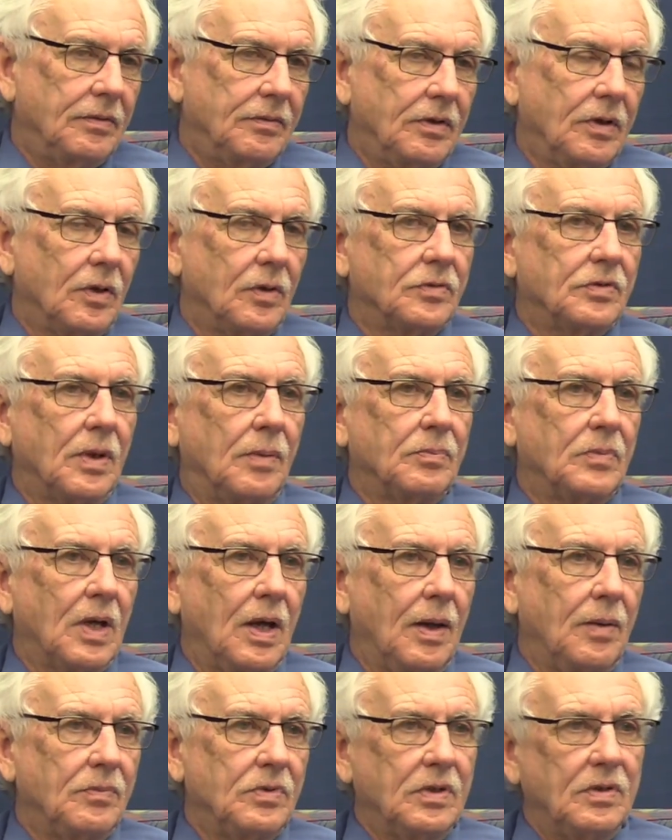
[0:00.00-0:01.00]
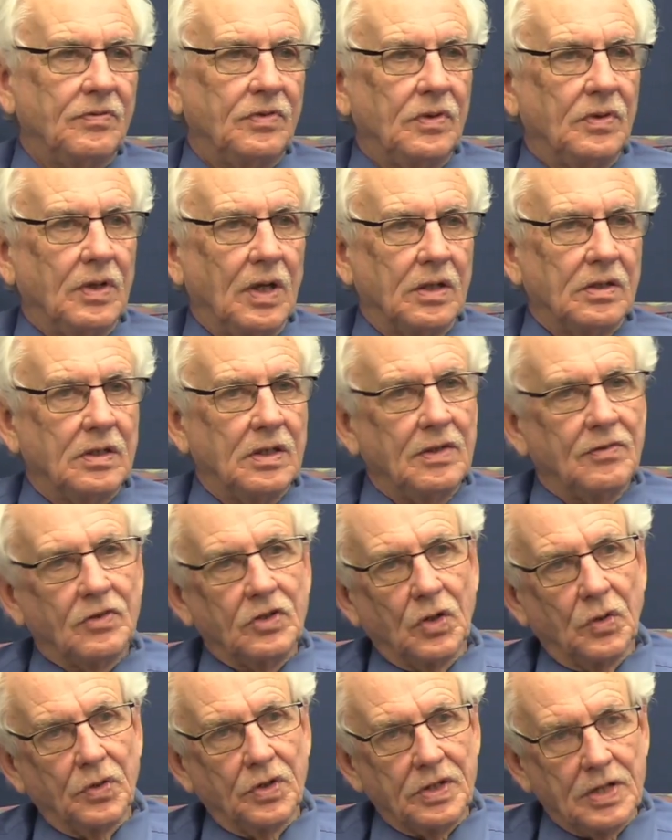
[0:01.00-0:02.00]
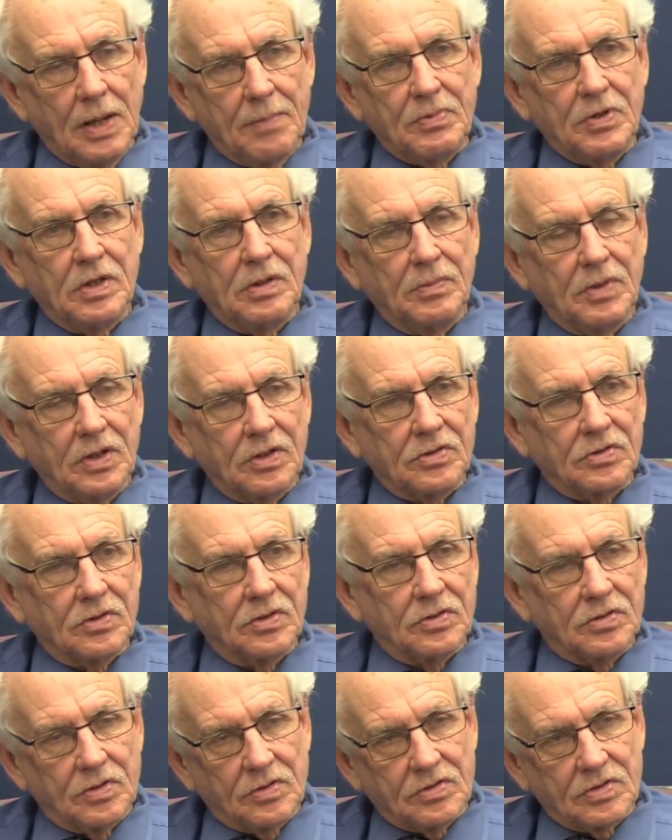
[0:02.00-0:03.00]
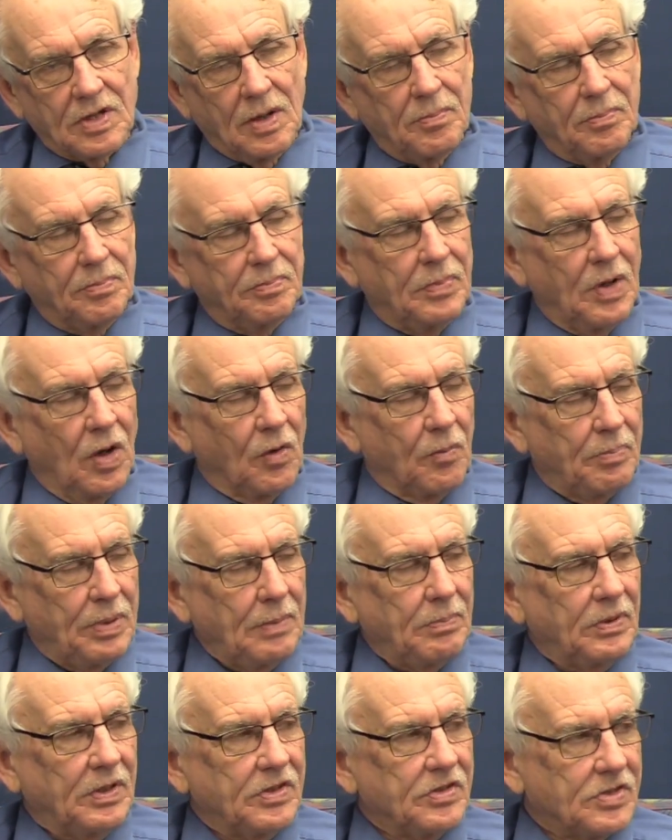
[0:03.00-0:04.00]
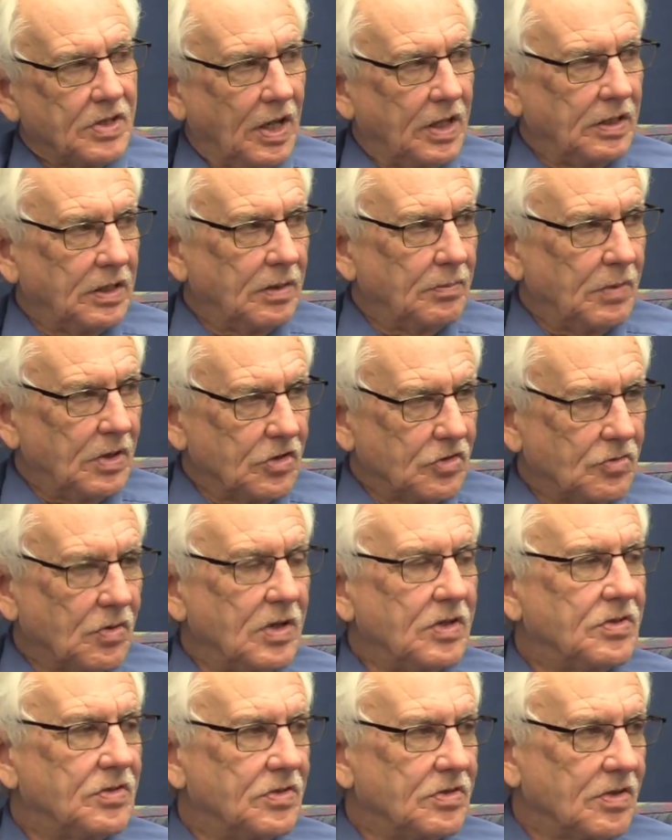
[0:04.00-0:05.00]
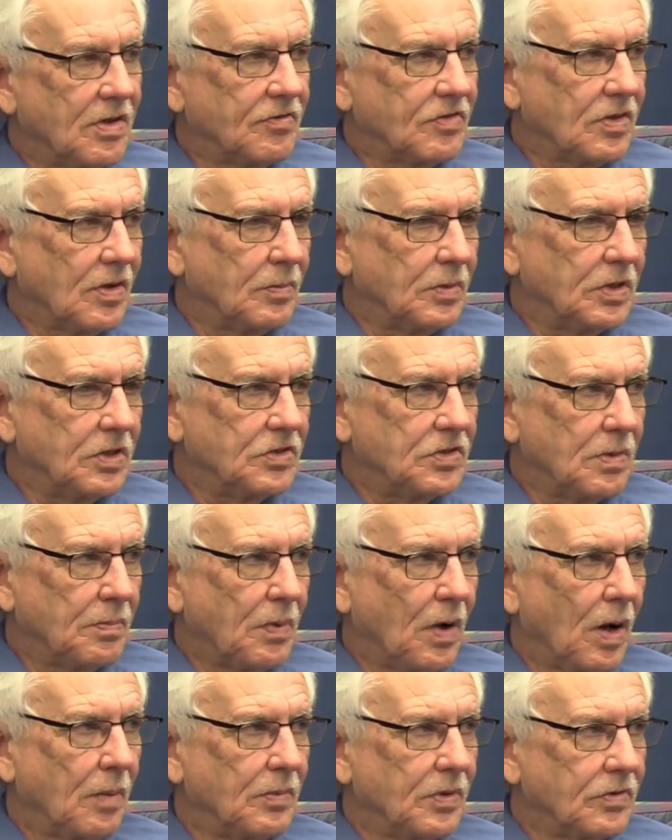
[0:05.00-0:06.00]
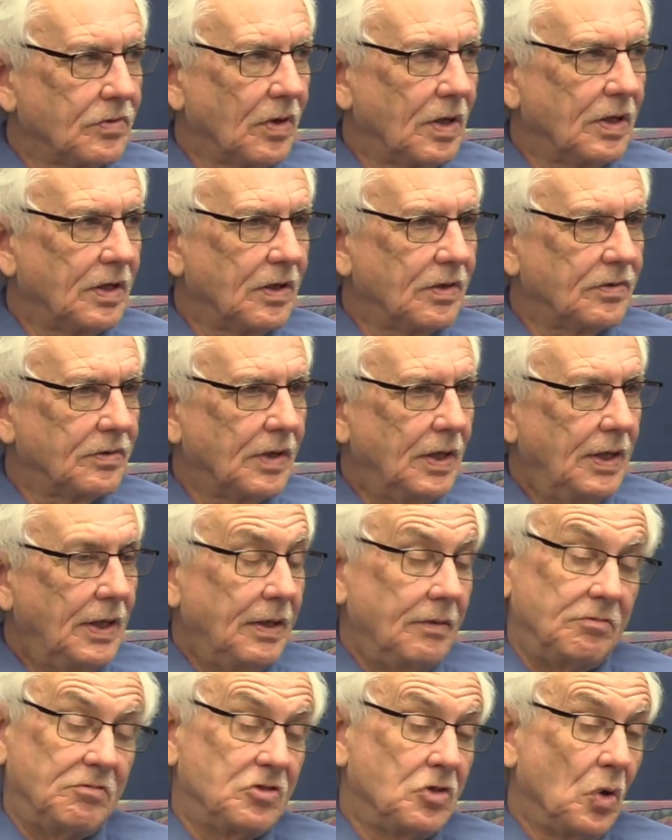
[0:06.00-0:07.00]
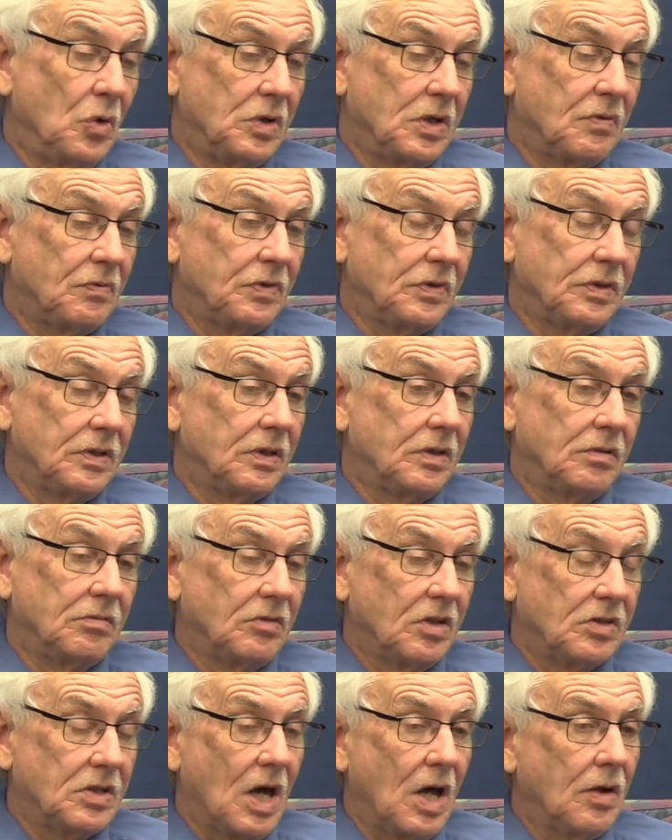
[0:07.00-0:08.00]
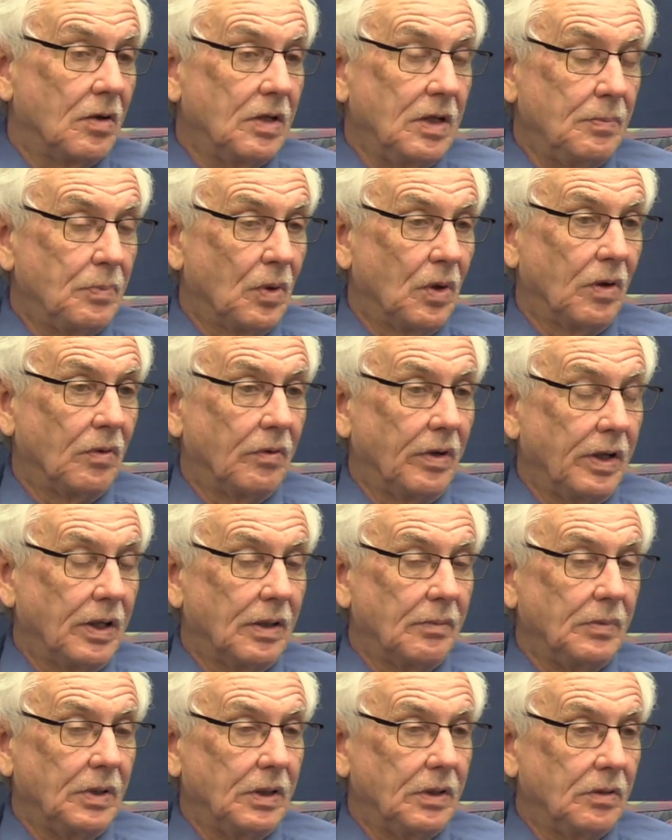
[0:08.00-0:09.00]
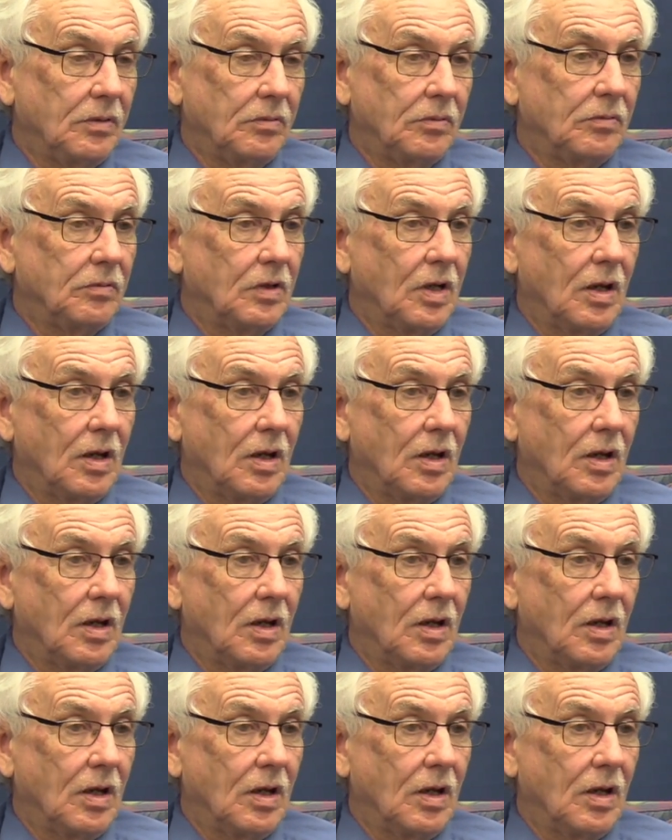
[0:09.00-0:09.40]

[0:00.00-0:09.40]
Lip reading: sometimes if you get to even know the deputy ministers or people inside the administrations of some of these departments, right? Because it's no different than the town of Neepawa, right? I mean,